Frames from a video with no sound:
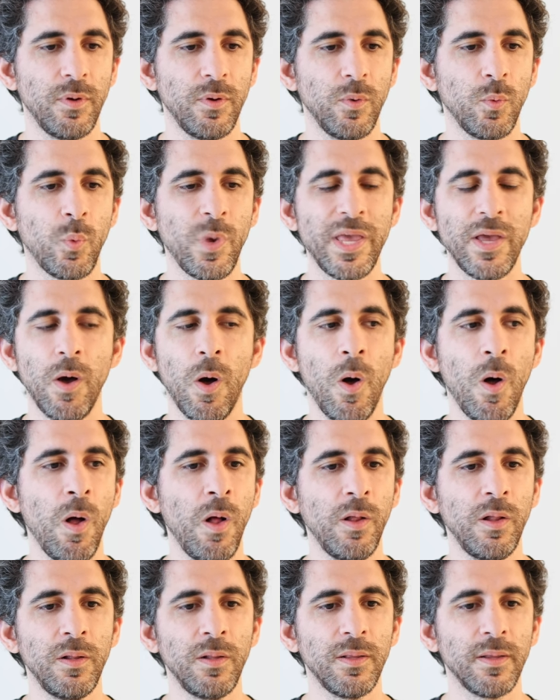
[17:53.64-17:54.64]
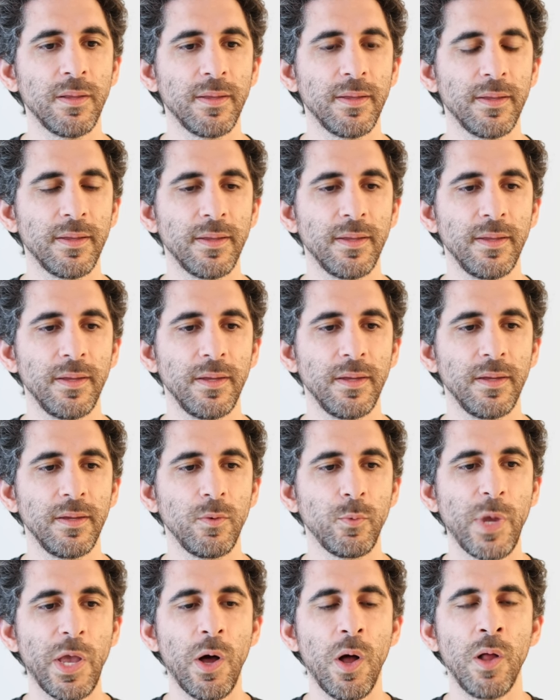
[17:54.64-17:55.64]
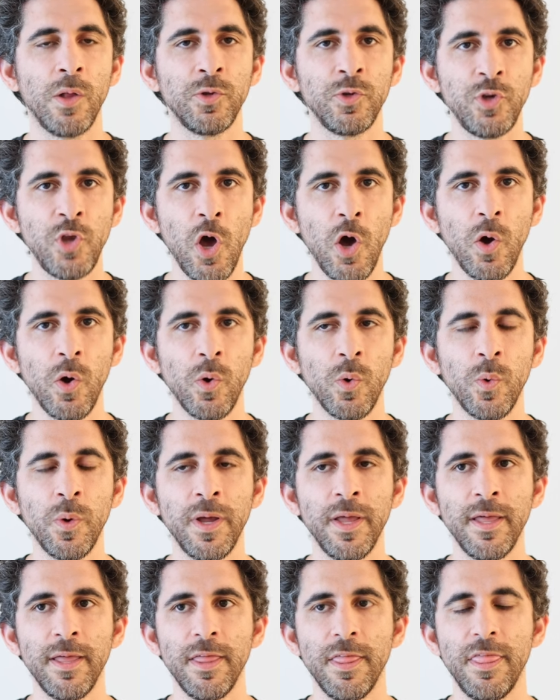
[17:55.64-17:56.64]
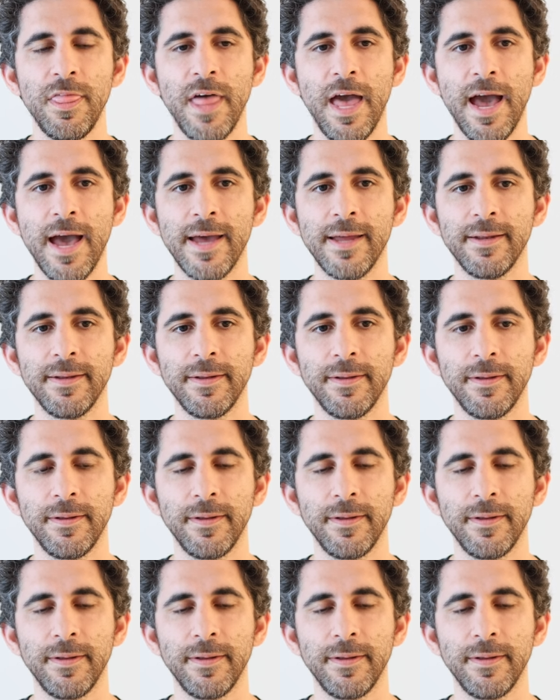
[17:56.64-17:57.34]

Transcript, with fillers: we all we all know that